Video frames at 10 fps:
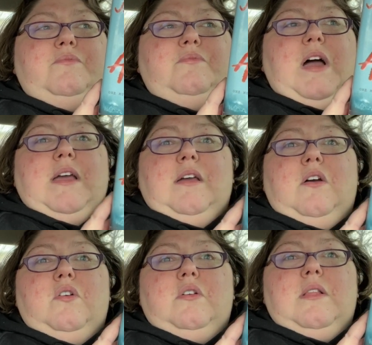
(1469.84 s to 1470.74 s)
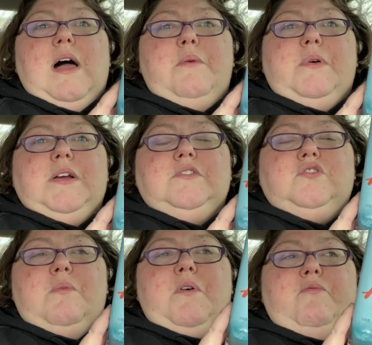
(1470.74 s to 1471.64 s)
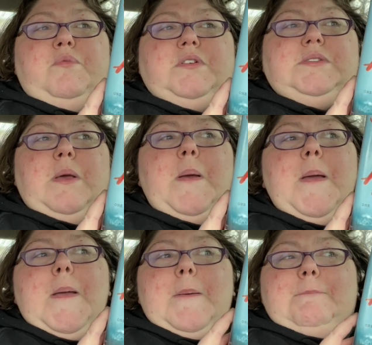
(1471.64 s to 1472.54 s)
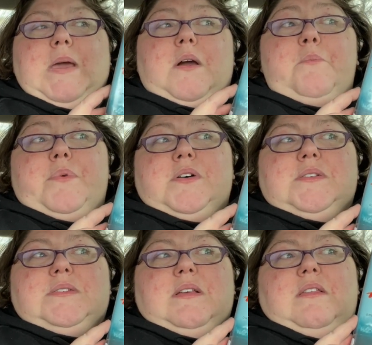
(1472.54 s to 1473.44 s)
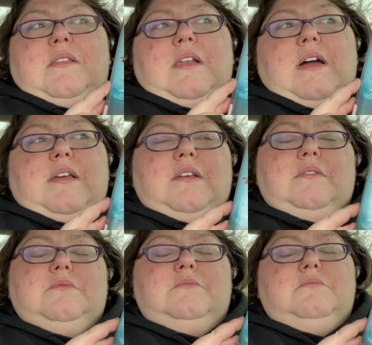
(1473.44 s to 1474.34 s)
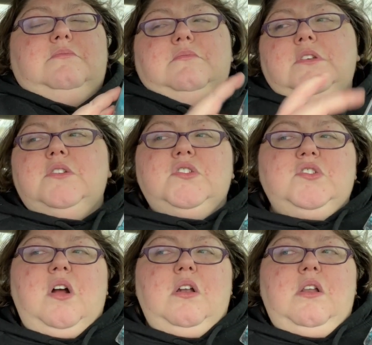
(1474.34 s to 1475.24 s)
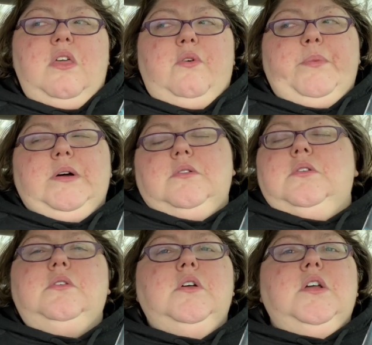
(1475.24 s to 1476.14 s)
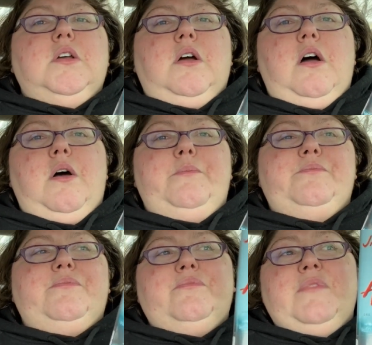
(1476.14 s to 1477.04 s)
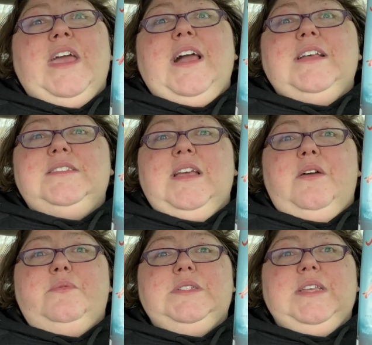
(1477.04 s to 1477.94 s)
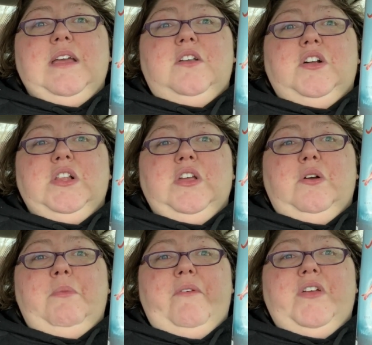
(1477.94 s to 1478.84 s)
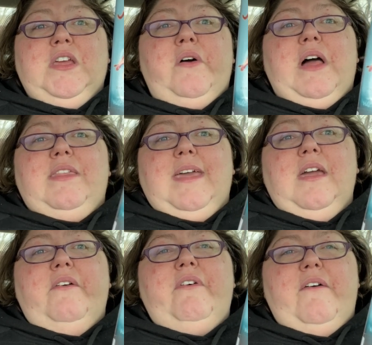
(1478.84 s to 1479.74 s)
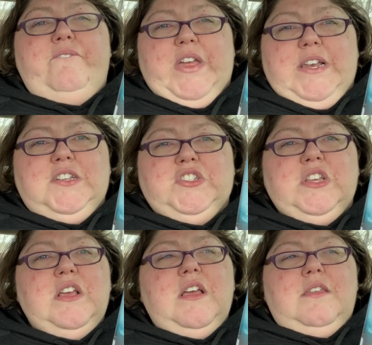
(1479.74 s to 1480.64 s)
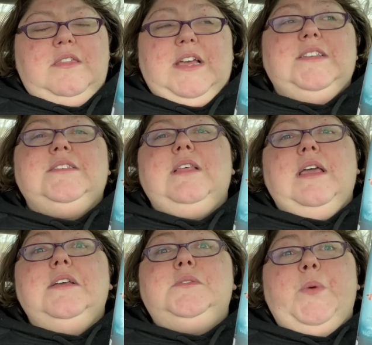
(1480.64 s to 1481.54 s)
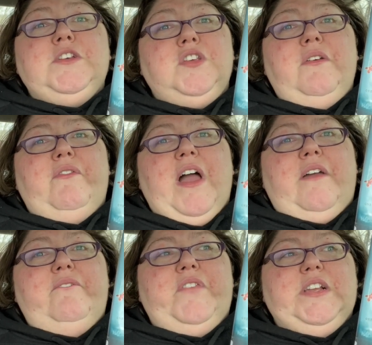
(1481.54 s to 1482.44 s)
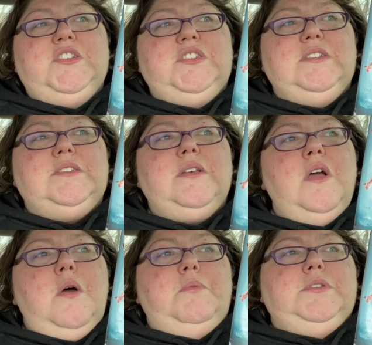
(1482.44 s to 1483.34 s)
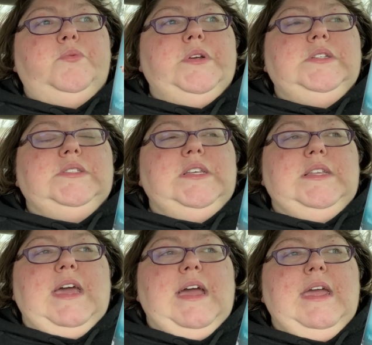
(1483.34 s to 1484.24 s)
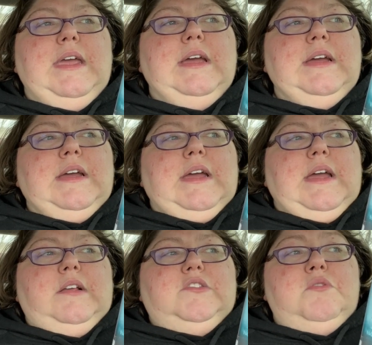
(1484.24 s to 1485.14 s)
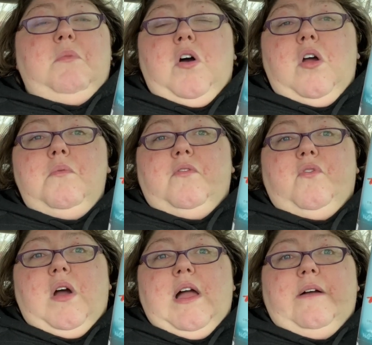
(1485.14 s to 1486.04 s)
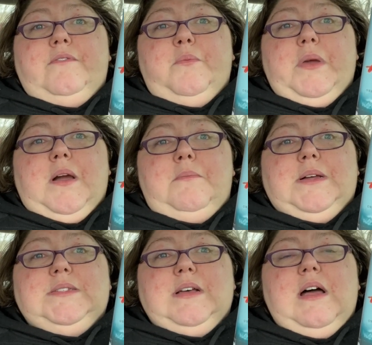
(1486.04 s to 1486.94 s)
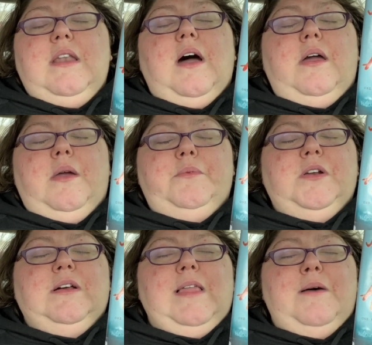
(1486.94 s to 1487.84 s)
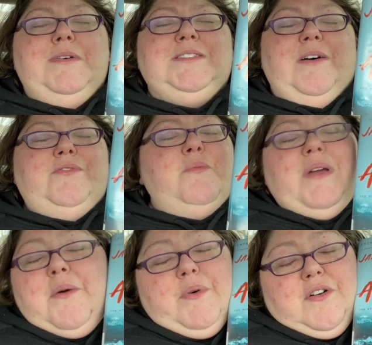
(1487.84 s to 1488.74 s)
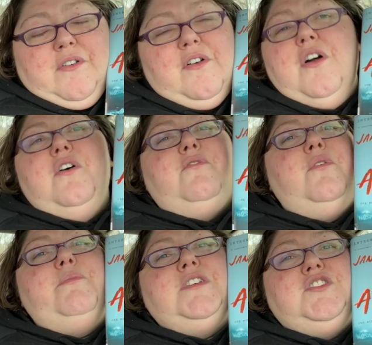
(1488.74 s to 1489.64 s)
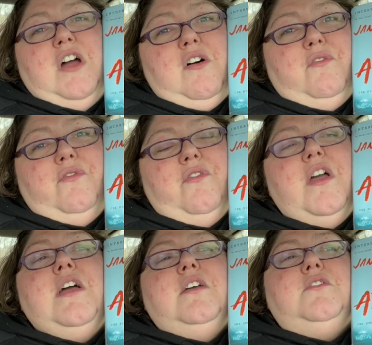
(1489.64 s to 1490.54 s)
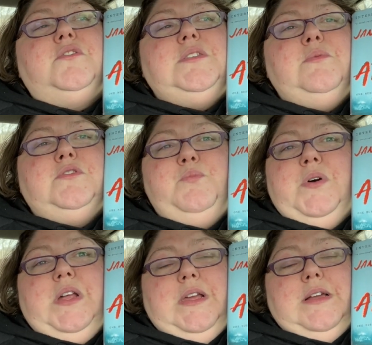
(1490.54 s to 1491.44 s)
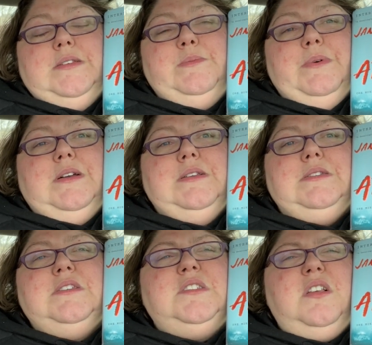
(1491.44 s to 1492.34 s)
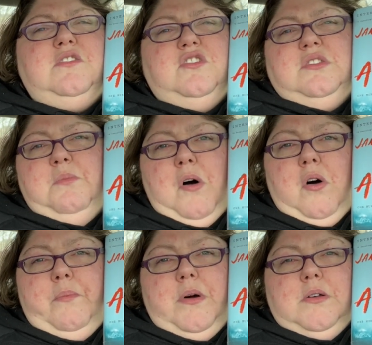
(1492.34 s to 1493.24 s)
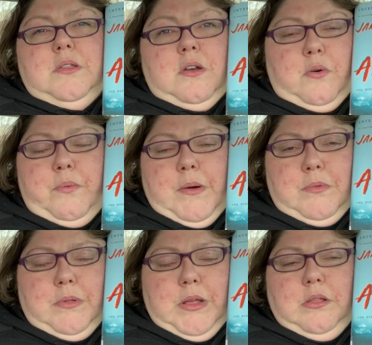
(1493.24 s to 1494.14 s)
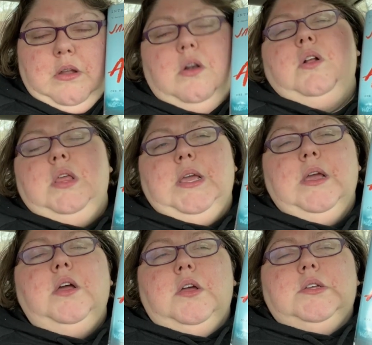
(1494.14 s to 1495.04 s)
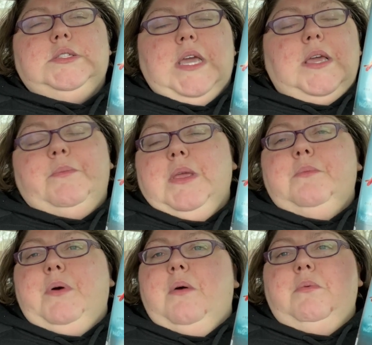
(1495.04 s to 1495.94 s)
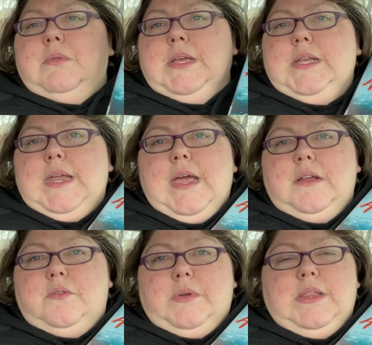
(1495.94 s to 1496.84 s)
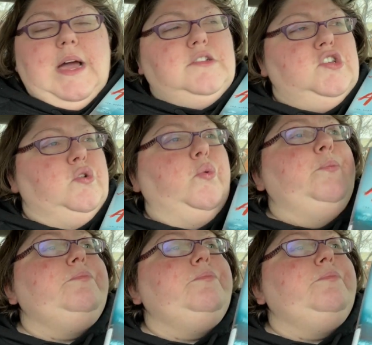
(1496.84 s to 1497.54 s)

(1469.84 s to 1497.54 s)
I can go to the library and drop off books and, and pick up books. And then I can start another book. Um, like I said, was saying earlier in my video. I think if I finish this. Like especially if I can finish this between today and tomorrow. Before I have to pick up my son. I am going to allow myself to pick a book from the shelf. And you'll see which book it is. Because it's such a small book that it'll probably literally take me probably a day to read that too.